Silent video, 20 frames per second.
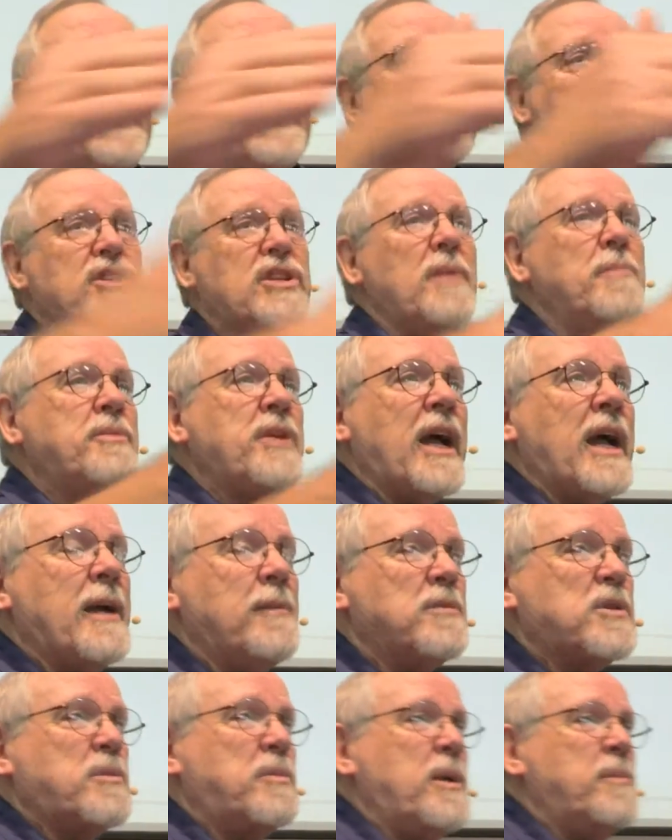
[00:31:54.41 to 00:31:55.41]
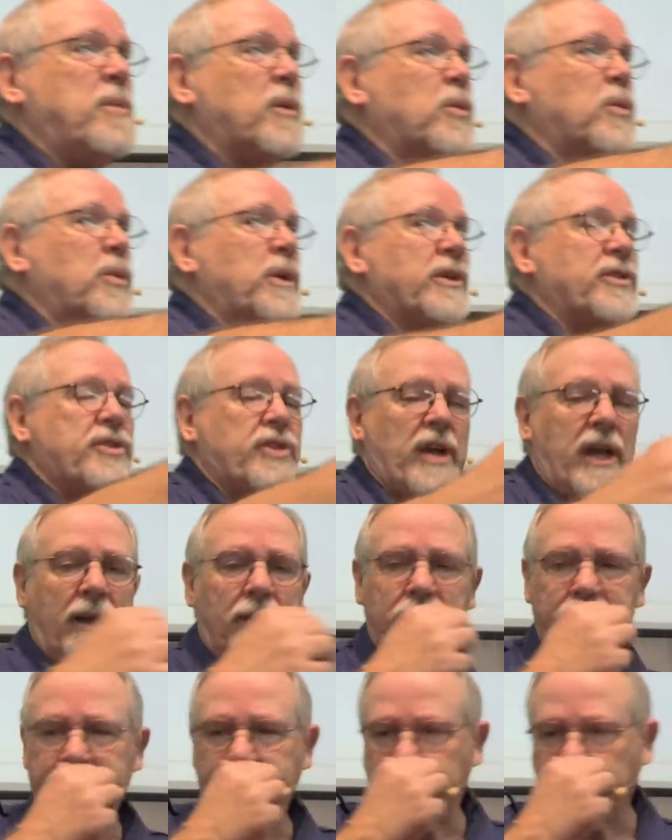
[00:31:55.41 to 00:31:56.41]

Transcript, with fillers: Sometimes people will say,